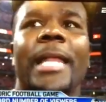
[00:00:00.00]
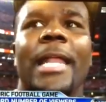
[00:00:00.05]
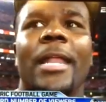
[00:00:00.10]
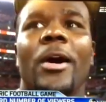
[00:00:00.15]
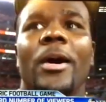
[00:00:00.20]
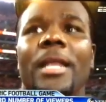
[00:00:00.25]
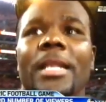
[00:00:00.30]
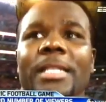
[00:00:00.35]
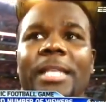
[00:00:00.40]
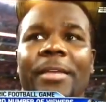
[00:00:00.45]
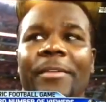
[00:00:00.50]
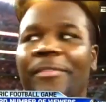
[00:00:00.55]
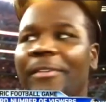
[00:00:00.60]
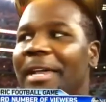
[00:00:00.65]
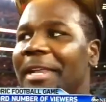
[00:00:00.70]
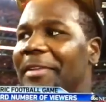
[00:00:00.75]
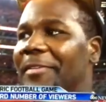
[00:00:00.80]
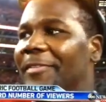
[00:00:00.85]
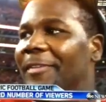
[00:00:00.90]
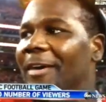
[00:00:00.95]
Looking at all
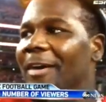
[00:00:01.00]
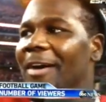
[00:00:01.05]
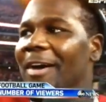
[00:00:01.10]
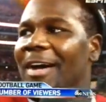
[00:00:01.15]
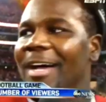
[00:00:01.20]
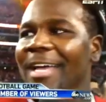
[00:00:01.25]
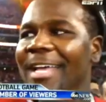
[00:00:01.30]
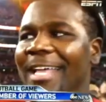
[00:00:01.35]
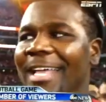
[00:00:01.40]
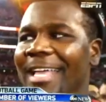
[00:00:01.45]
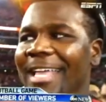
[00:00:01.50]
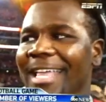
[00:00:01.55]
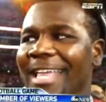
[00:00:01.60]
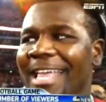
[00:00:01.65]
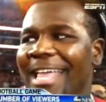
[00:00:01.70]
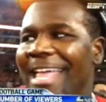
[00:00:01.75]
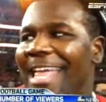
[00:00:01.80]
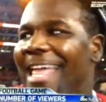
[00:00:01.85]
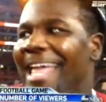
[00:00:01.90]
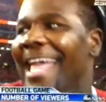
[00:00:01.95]
this confetti ball.
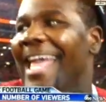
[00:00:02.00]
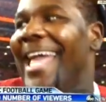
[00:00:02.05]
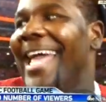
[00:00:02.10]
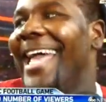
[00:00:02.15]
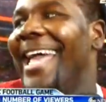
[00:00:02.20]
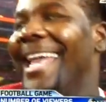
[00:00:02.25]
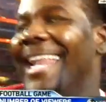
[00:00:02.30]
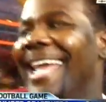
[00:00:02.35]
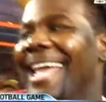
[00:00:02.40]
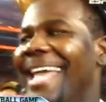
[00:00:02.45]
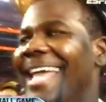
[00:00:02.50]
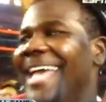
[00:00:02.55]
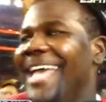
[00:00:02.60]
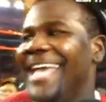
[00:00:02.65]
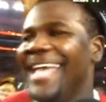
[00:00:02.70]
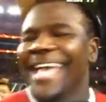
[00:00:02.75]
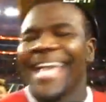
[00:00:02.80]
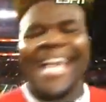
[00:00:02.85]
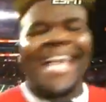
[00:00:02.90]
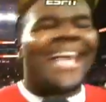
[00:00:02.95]

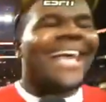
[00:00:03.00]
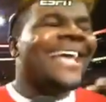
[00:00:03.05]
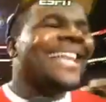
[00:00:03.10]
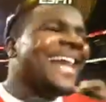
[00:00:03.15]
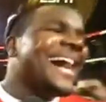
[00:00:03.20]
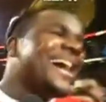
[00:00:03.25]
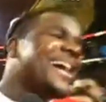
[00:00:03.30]
And, this is a